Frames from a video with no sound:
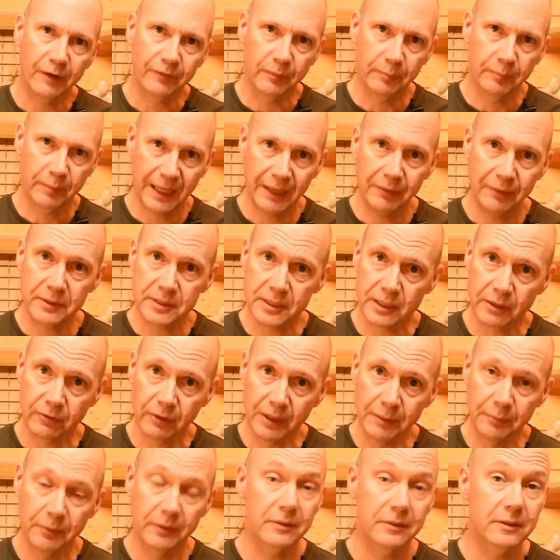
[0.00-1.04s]
of the Paris
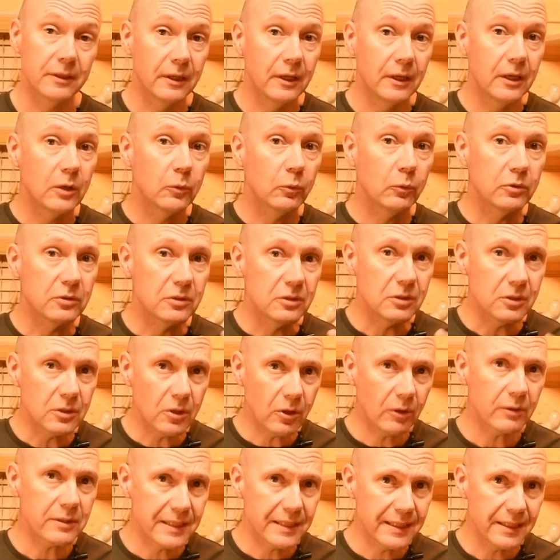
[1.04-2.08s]
Agreement was
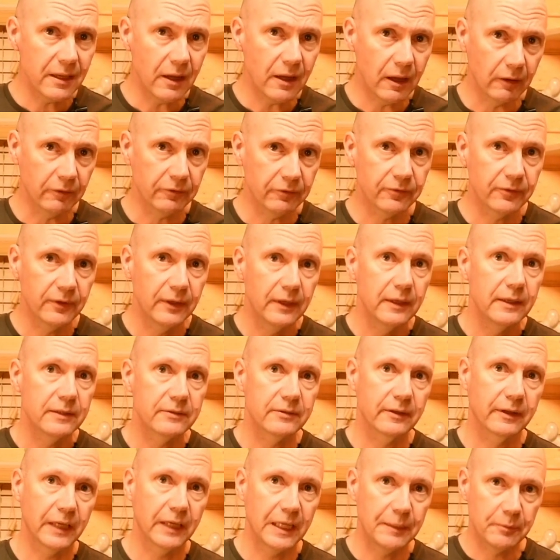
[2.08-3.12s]
not enough
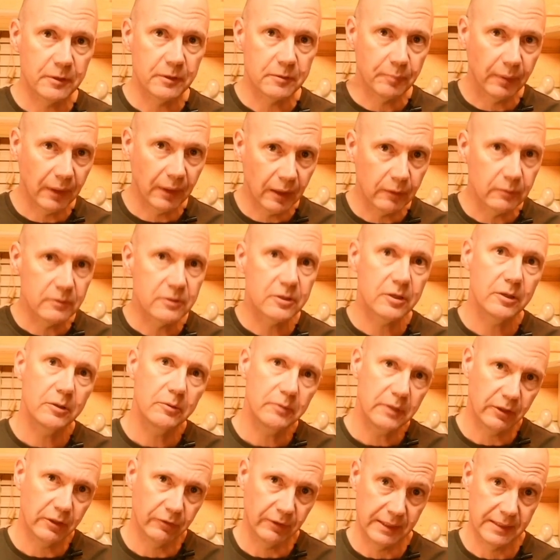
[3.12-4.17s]
to keep us below 2
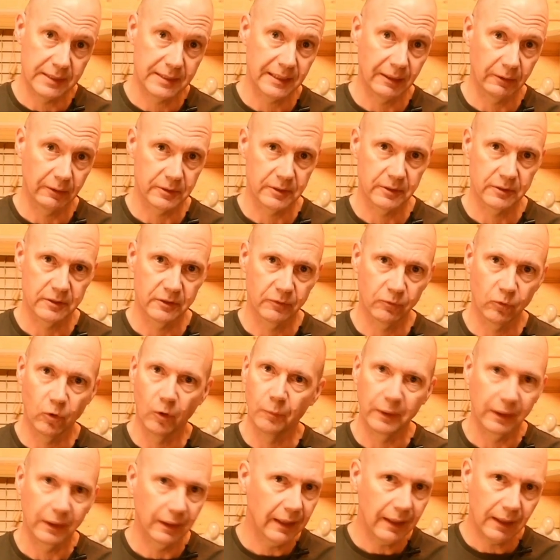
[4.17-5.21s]
degrees Celsius of
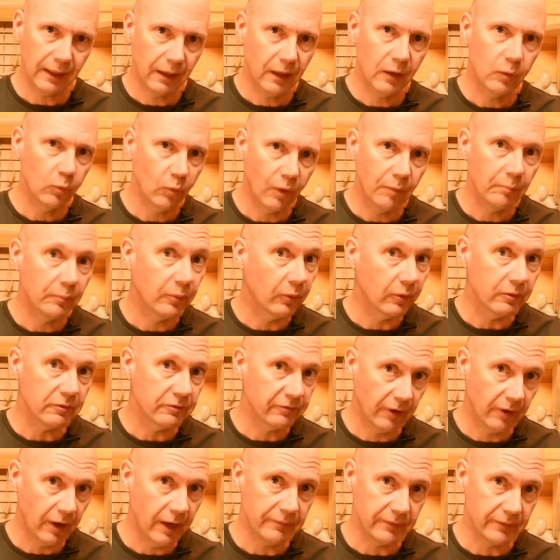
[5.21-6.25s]
warming, let alone
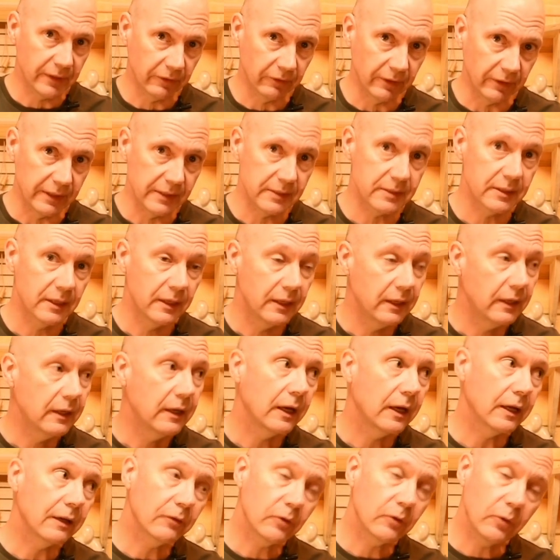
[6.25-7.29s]
1.5 degrees.
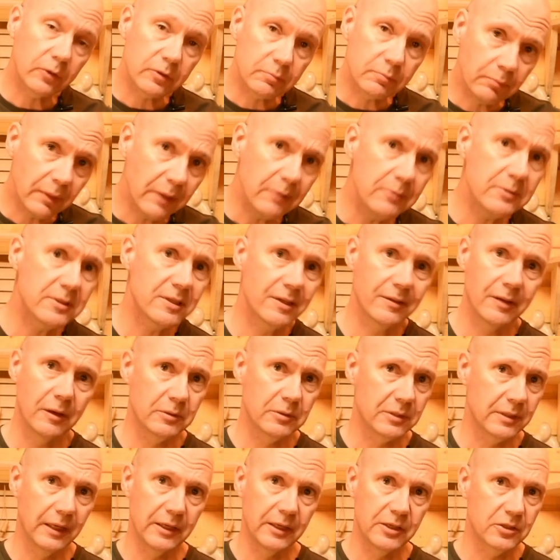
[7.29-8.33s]
And of course, most of
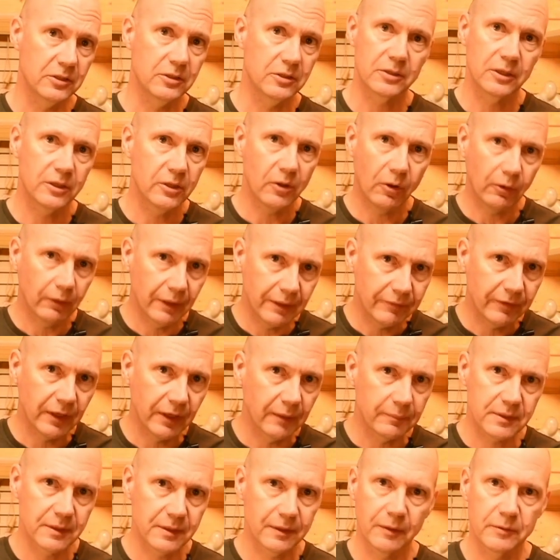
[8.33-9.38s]
those nations are not living
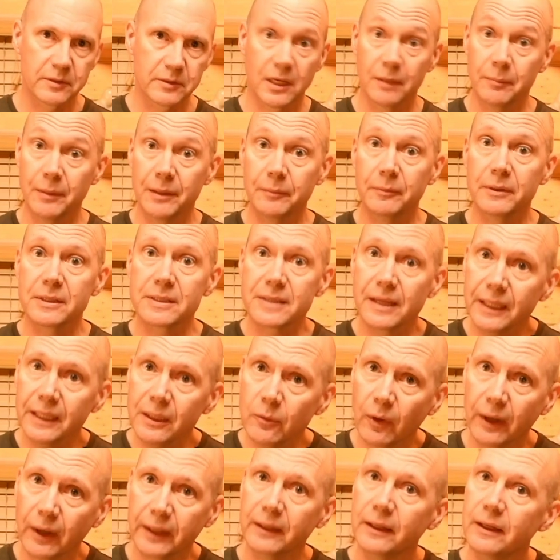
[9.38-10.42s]
up to those commitments
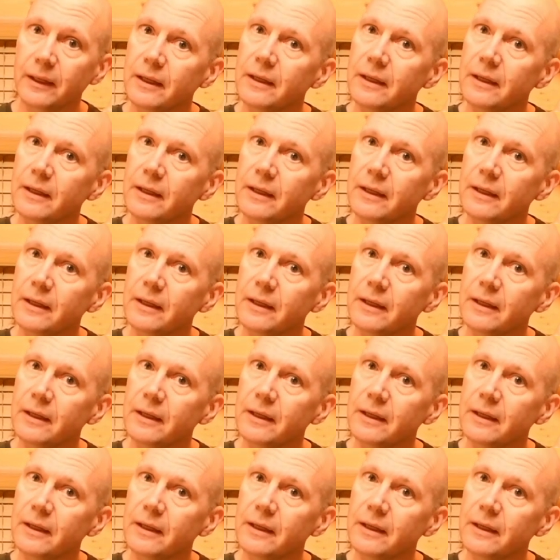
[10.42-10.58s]
anyway.